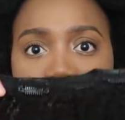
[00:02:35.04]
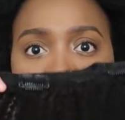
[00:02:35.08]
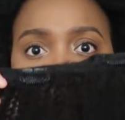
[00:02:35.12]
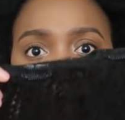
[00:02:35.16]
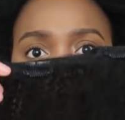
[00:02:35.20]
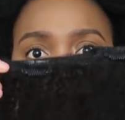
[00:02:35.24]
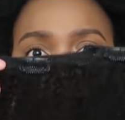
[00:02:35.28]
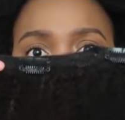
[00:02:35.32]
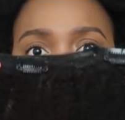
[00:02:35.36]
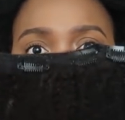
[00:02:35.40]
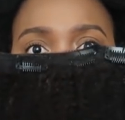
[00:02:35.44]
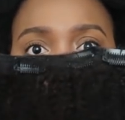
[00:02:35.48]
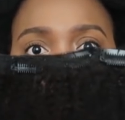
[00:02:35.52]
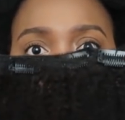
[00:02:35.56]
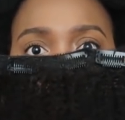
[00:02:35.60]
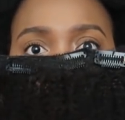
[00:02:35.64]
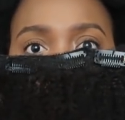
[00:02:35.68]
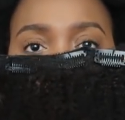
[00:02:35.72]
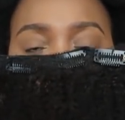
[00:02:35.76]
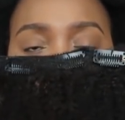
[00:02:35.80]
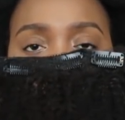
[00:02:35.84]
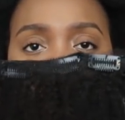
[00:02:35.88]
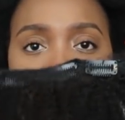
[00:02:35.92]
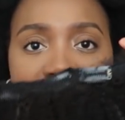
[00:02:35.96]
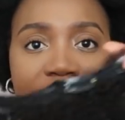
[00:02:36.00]
and this is
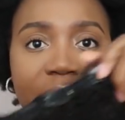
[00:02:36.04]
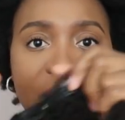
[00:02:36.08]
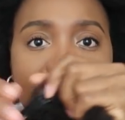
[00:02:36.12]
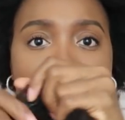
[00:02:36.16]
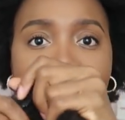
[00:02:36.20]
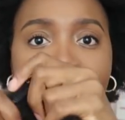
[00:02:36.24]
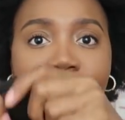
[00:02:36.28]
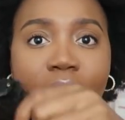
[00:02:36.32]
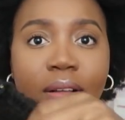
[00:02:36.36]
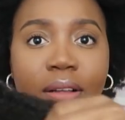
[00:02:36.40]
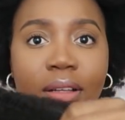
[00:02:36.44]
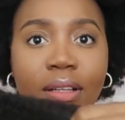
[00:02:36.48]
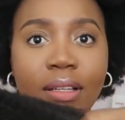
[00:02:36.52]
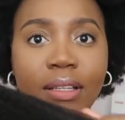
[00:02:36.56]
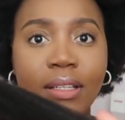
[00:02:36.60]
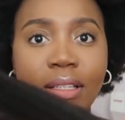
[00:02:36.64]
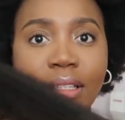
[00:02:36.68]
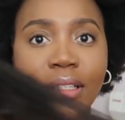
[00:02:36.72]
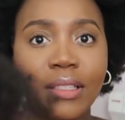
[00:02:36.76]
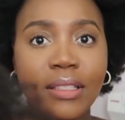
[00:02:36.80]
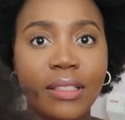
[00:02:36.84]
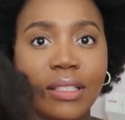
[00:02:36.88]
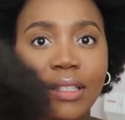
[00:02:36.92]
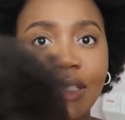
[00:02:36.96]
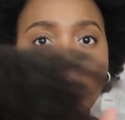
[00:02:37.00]
it right now
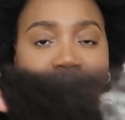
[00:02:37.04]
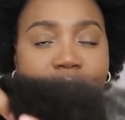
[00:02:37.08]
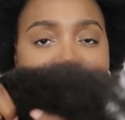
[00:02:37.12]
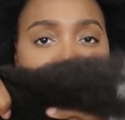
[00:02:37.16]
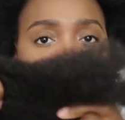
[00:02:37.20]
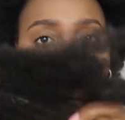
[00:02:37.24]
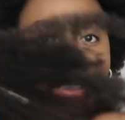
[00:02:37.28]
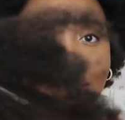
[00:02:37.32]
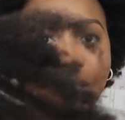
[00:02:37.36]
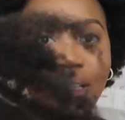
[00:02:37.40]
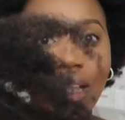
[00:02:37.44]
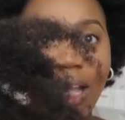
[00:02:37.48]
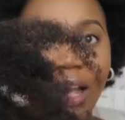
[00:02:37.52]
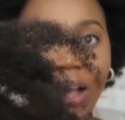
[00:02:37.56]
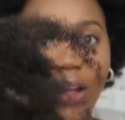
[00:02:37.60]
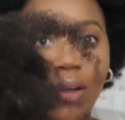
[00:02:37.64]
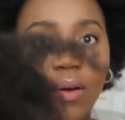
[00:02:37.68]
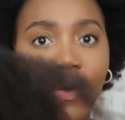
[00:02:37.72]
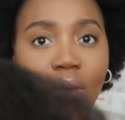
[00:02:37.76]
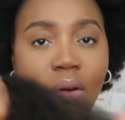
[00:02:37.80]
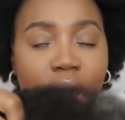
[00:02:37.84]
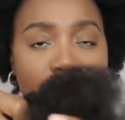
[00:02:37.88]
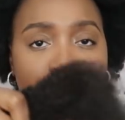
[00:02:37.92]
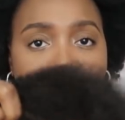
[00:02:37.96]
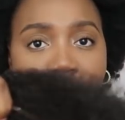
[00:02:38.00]
this is
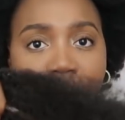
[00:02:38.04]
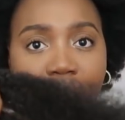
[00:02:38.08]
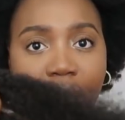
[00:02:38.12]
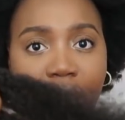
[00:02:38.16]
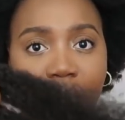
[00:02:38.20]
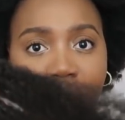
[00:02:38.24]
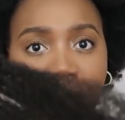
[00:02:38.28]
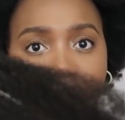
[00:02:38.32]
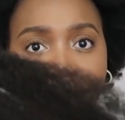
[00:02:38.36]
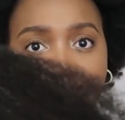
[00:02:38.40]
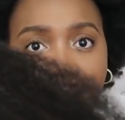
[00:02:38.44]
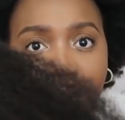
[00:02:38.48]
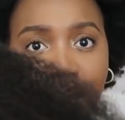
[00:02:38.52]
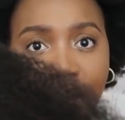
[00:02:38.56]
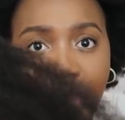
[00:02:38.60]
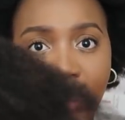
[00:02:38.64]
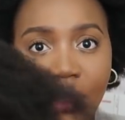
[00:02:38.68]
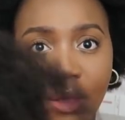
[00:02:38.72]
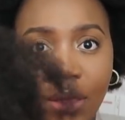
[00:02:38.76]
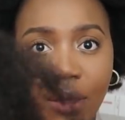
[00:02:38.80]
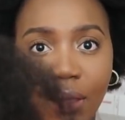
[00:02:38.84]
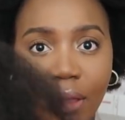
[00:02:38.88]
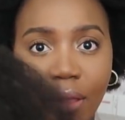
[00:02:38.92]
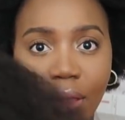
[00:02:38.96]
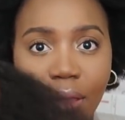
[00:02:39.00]
now like
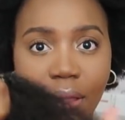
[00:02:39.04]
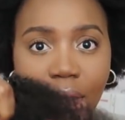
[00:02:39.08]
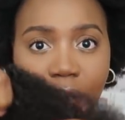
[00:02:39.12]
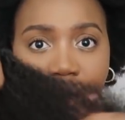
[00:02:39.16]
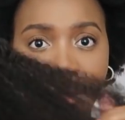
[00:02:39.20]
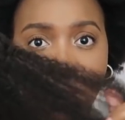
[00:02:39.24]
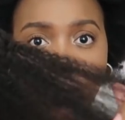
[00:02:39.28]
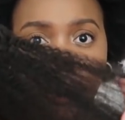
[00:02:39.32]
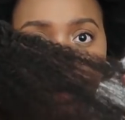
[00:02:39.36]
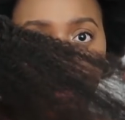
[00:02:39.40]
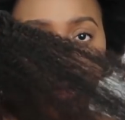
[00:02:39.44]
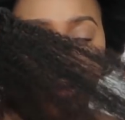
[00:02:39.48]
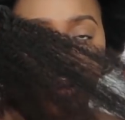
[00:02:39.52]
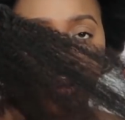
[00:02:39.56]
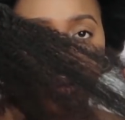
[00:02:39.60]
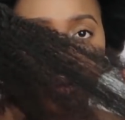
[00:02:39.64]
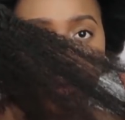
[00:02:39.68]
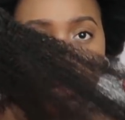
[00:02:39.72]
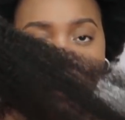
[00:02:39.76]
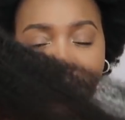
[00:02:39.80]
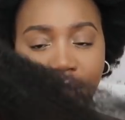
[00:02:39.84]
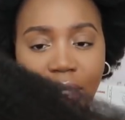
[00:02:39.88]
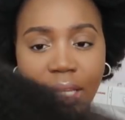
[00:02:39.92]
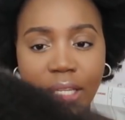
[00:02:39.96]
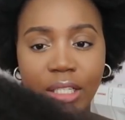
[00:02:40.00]
the
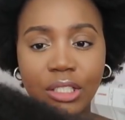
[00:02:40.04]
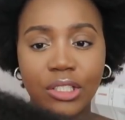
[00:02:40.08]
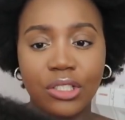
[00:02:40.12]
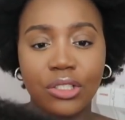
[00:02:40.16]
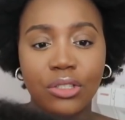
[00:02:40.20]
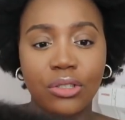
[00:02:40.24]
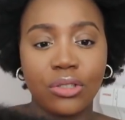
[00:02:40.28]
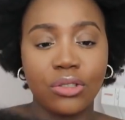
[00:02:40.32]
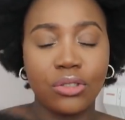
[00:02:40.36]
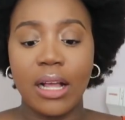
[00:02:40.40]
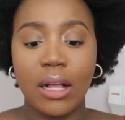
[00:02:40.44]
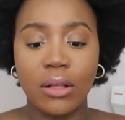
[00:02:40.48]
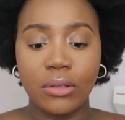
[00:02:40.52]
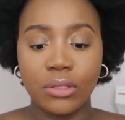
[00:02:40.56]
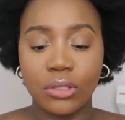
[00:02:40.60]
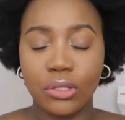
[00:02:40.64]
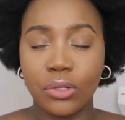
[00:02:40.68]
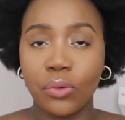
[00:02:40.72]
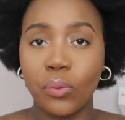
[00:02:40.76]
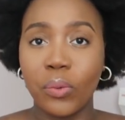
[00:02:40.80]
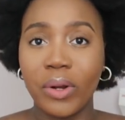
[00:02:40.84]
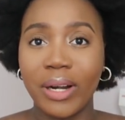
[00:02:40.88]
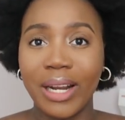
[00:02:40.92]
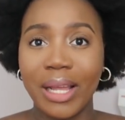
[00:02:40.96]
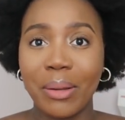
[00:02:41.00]
texture now
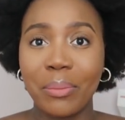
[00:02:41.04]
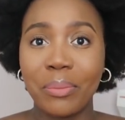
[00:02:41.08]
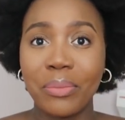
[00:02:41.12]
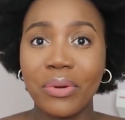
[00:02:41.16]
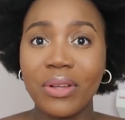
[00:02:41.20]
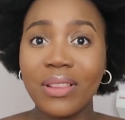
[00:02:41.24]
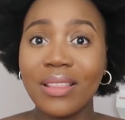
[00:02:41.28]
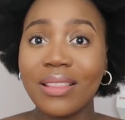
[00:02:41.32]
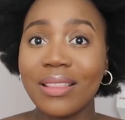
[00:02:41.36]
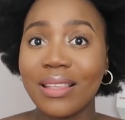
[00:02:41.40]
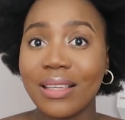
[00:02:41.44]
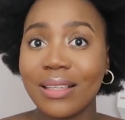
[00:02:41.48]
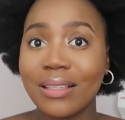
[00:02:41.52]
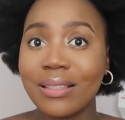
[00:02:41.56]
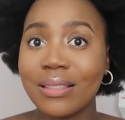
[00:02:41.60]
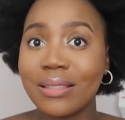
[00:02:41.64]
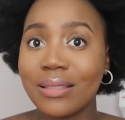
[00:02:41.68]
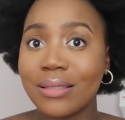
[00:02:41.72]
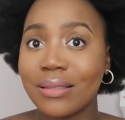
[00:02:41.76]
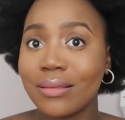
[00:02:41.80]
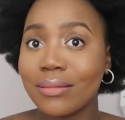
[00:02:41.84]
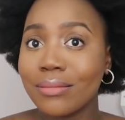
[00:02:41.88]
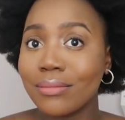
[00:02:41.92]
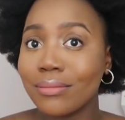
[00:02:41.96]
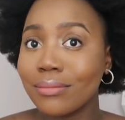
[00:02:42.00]
so when I put
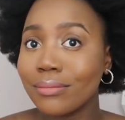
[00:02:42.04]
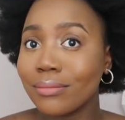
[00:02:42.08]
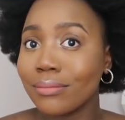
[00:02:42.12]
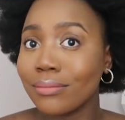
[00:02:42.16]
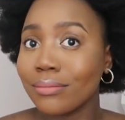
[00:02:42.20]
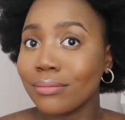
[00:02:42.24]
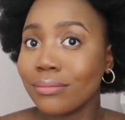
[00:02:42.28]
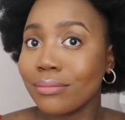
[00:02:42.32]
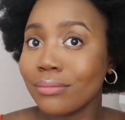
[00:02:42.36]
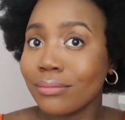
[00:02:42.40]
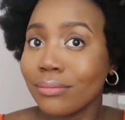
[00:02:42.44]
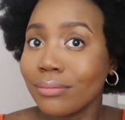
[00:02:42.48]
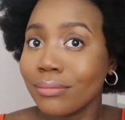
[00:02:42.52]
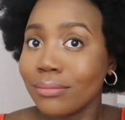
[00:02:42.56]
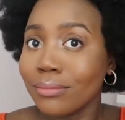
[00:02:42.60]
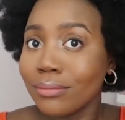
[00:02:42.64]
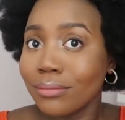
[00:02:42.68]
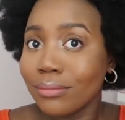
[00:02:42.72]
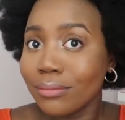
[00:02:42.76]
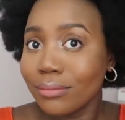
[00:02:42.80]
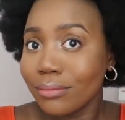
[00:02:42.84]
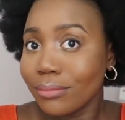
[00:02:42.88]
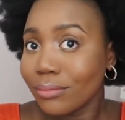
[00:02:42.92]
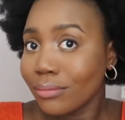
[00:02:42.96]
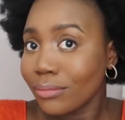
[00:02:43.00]
this
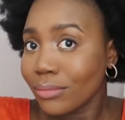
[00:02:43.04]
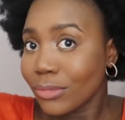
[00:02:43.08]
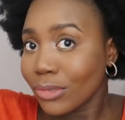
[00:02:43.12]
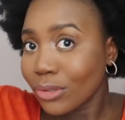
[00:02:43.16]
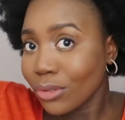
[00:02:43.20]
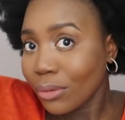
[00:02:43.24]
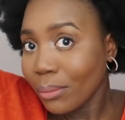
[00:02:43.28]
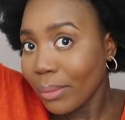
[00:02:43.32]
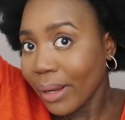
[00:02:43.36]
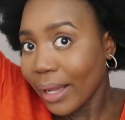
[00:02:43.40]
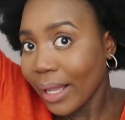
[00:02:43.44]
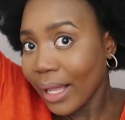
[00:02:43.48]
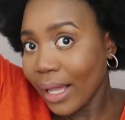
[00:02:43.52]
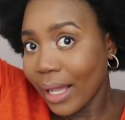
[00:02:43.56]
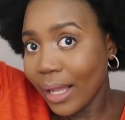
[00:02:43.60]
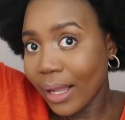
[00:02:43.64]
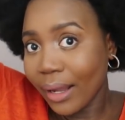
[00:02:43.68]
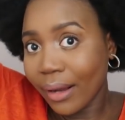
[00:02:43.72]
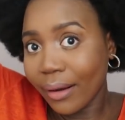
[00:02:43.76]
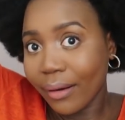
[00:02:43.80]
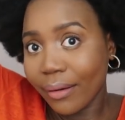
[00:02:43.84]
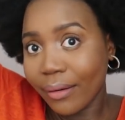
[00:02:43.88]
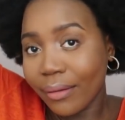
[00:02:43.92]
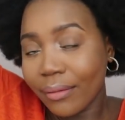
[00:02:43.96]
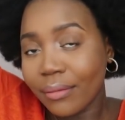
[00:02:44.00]
to my
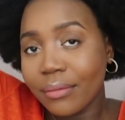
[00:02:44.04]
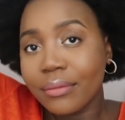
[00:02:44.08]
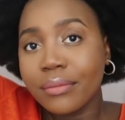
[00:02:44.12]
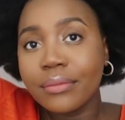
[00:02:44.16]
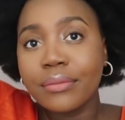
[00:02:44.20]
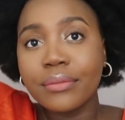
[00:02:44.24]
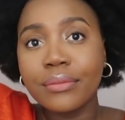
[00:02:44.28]
hair